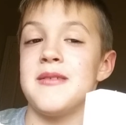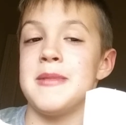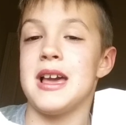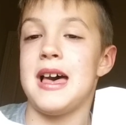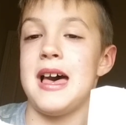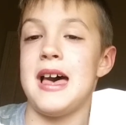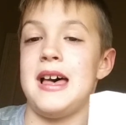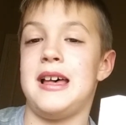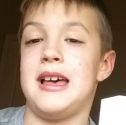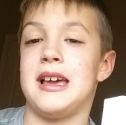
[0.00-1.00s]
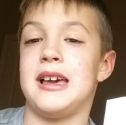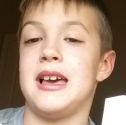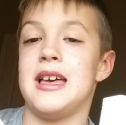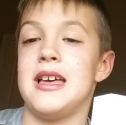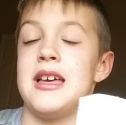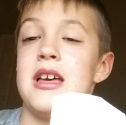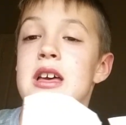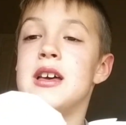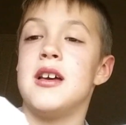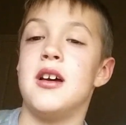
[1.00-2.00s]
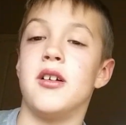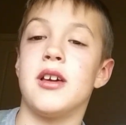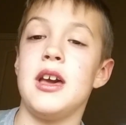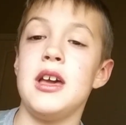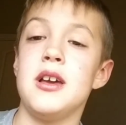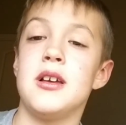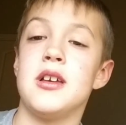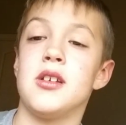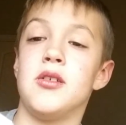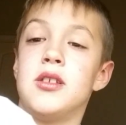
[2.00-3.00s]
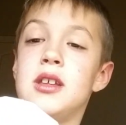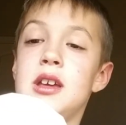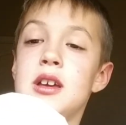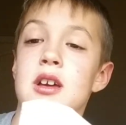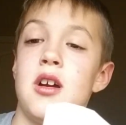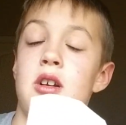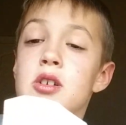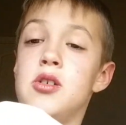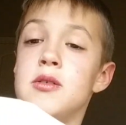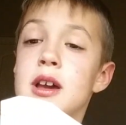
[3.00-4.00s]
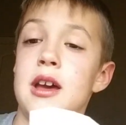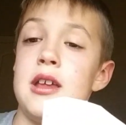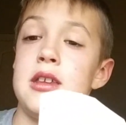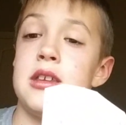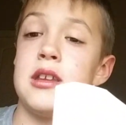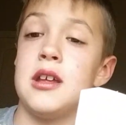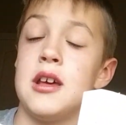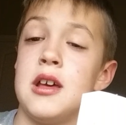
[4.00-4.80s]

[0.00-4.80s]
Give me a hug. Okay? You see? A new guest.